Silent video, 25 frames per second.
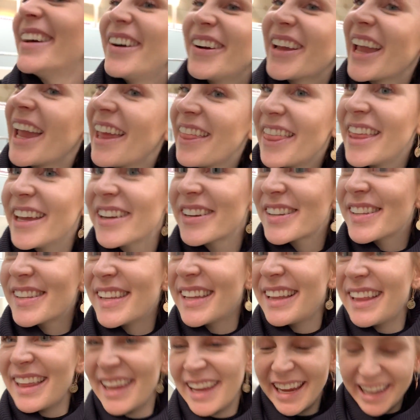Okay, they're
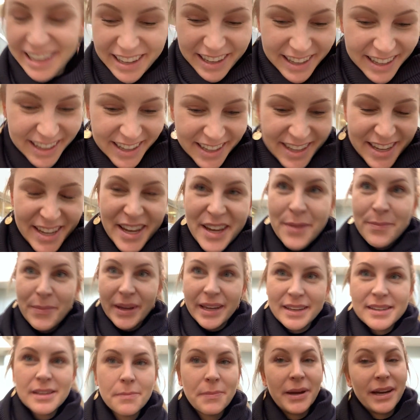still in
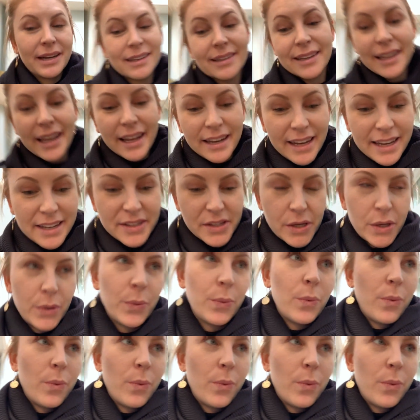because apparently I need to